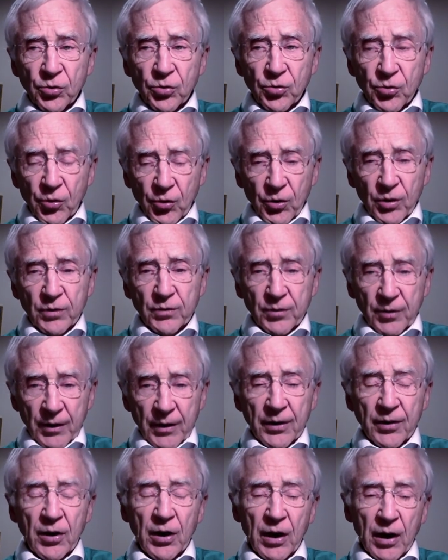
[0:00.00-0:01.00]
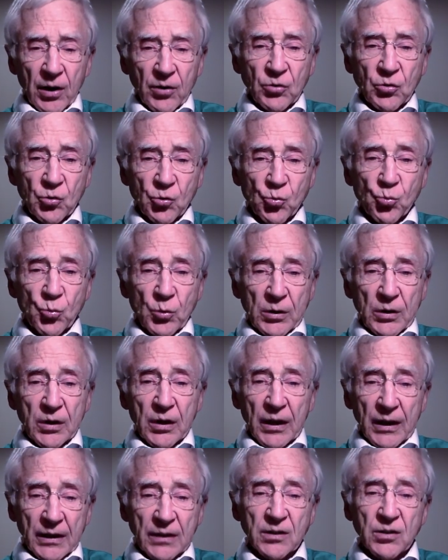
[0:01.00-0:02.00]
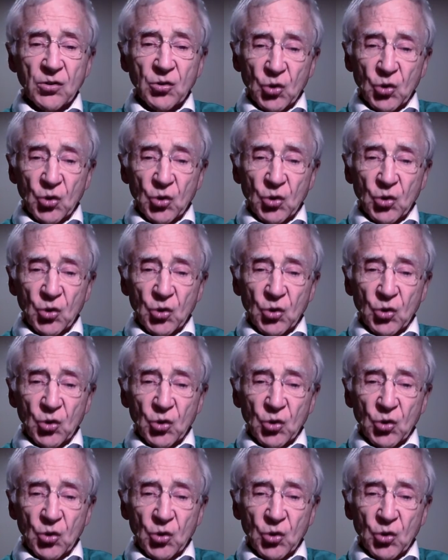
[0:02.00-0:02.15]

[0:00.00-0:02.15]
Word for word: thoughts are, how you relate